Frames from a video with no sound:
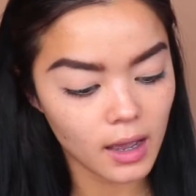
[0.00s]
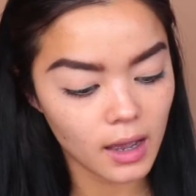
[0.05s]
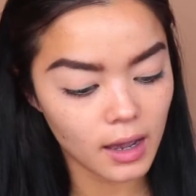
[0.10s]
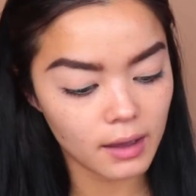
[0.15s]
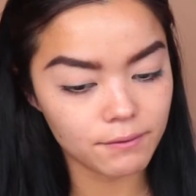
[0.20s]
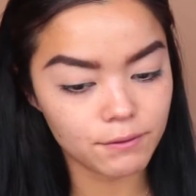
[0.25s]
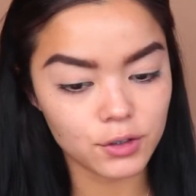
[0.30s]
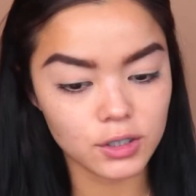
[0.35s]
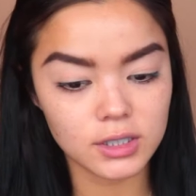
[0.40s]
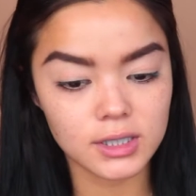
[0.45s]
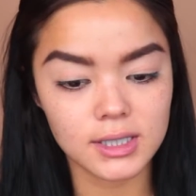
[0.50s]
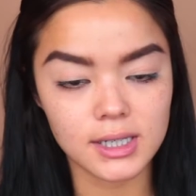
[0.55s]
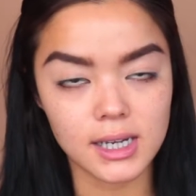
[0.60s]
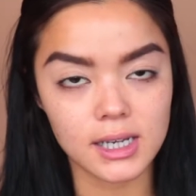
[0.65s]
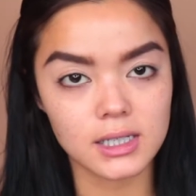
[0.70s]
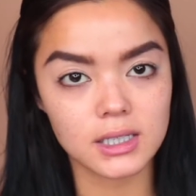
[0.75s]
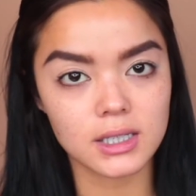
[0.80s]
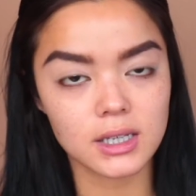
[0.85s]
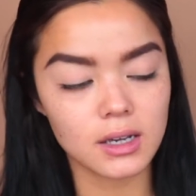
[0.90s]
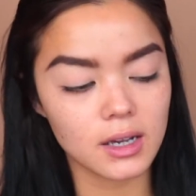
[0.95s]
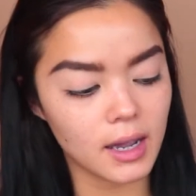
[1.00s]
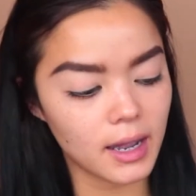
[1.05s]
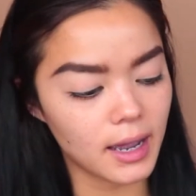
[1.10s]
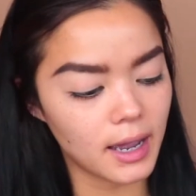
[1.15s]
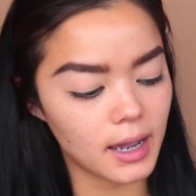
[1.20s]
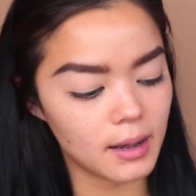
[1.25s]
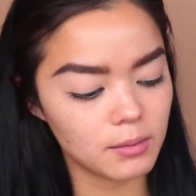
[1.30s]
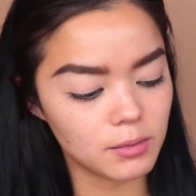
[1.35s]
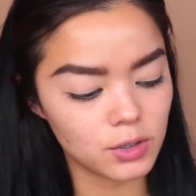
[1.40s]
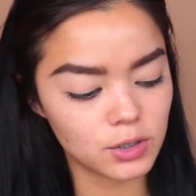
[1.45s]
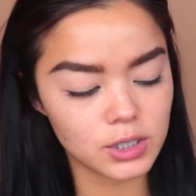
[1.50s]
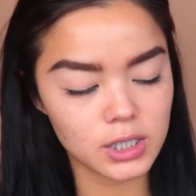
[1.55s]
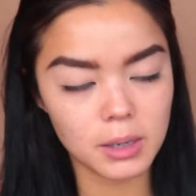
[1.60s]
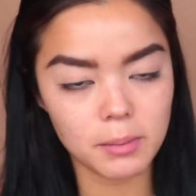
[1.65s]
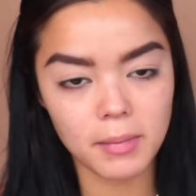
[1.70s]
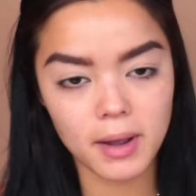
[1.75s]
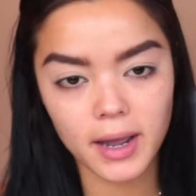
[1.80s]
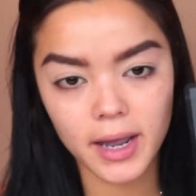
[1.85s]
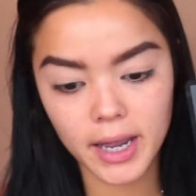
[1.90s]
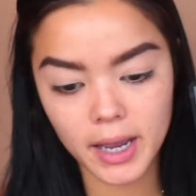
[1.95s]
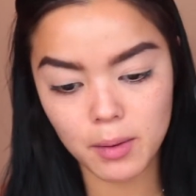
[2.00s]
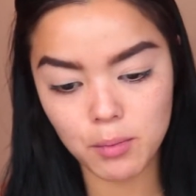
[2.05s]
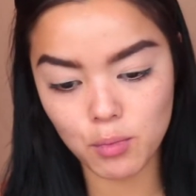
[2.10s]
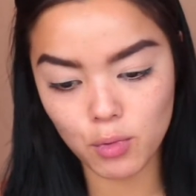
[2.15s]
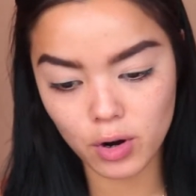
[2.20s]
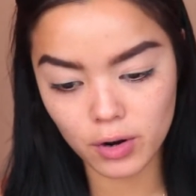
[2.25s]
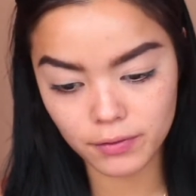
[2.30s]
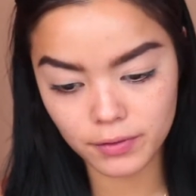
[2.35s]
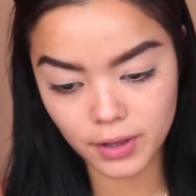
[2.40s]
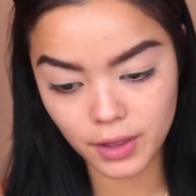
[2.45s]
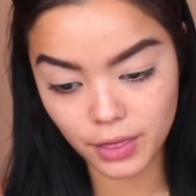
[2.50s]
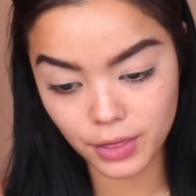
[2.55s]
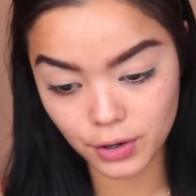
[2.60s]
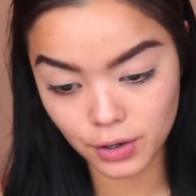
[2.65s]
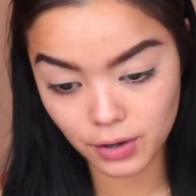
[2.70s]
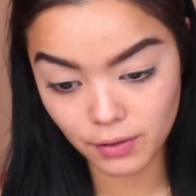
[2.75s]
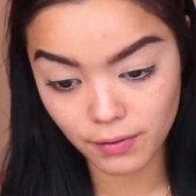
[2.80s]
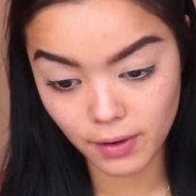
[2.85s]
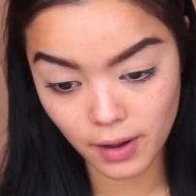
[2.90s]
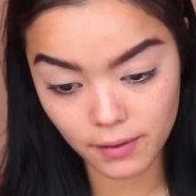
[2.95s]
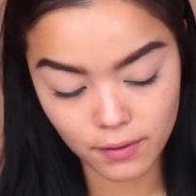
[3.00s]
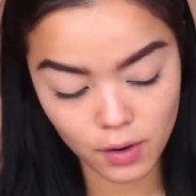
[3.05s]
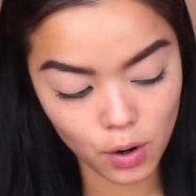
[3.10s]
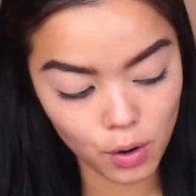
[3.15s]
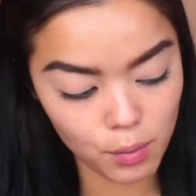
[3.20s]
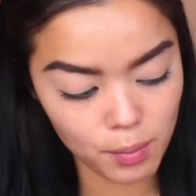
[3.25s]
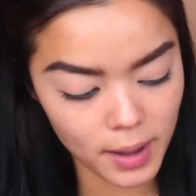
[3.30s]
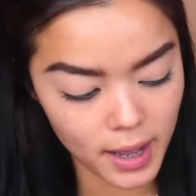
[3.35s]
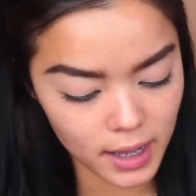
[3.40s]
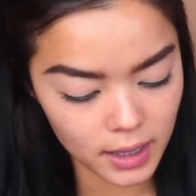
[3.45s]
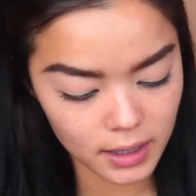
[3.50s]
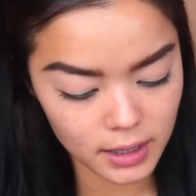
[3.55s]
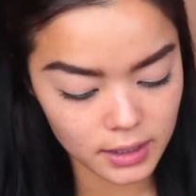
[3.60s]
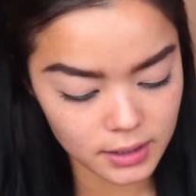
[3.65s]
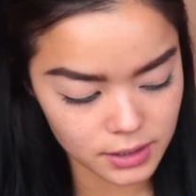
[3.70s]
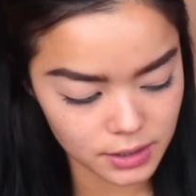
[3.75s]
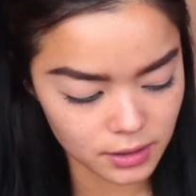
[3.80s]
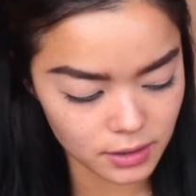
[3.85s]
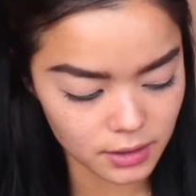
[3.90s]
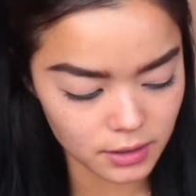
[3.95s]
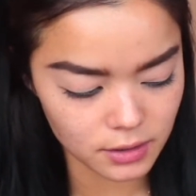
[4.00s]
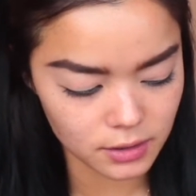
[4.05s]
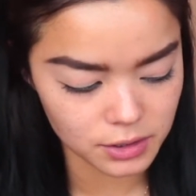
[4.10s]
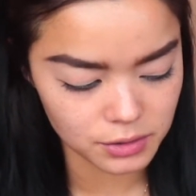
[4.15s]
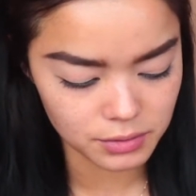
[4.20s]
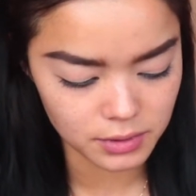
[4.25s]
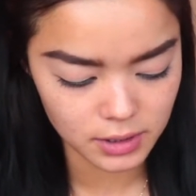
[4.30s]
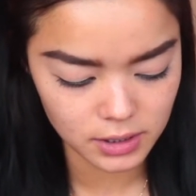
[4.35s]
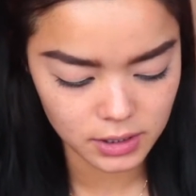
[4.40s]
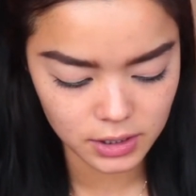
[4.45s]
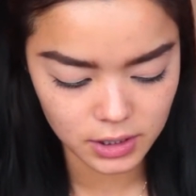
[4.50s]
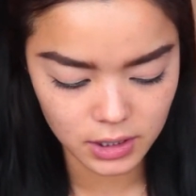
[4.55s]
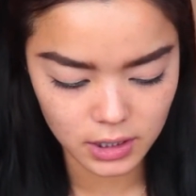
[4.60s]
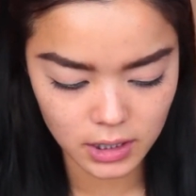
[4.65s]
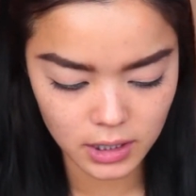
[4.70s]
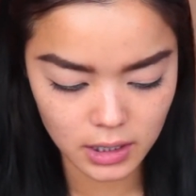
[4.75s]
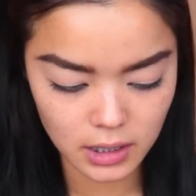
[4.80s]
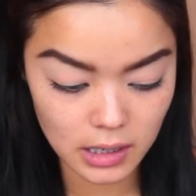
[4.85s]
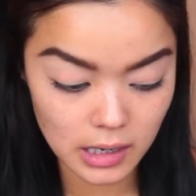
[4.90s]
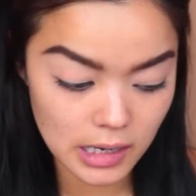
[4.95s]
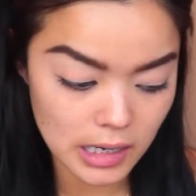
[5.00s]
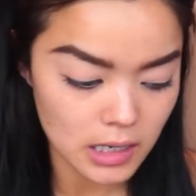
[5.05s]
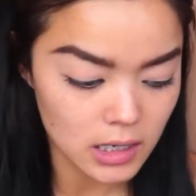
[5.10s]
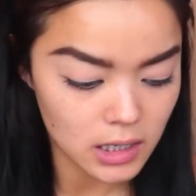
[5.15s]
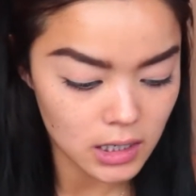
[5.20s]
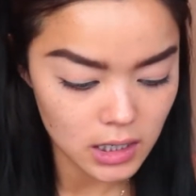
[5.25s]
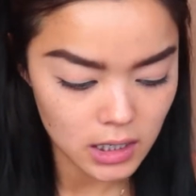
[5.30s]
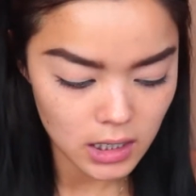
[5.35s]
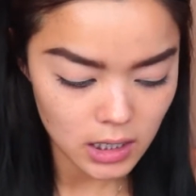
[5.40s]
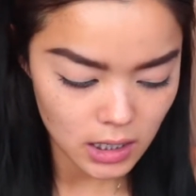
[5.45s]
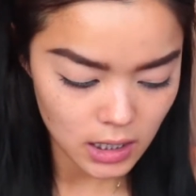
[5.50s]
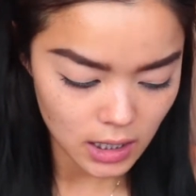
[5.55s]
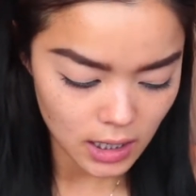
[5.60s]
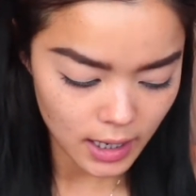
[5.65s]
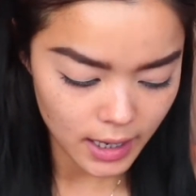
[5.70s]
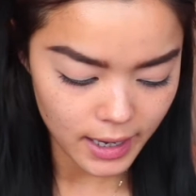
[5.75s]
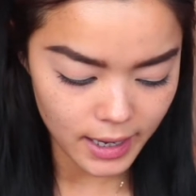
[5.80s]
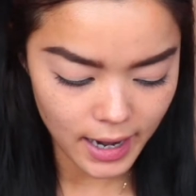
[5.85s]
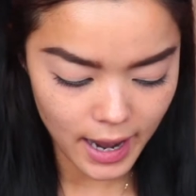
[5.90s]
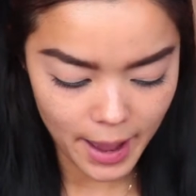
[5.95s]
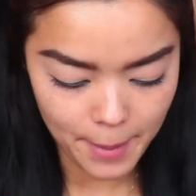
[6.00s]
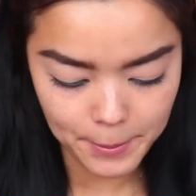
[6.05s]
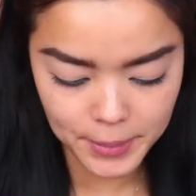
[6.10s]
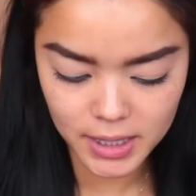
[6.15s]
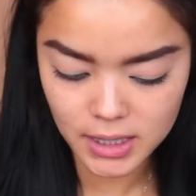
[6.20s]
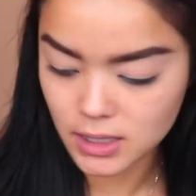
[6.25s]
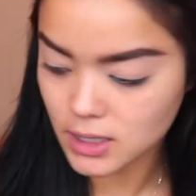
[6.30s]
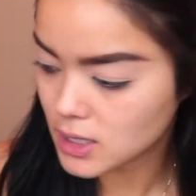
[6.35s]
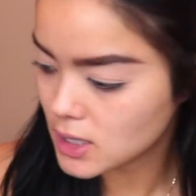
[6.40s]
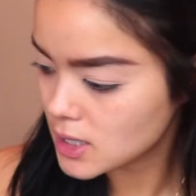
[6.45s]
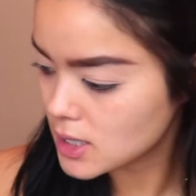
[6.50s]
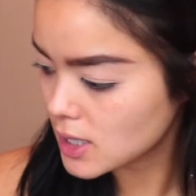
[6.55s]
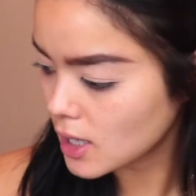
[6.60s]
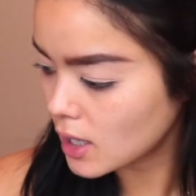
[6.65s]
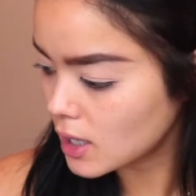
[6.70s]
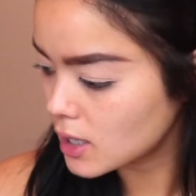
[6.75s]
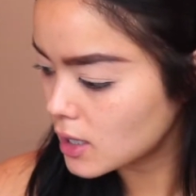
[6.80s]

And for today's look, I am using my Morphe 35O palette. Sorry, it looks really dirty. It happens.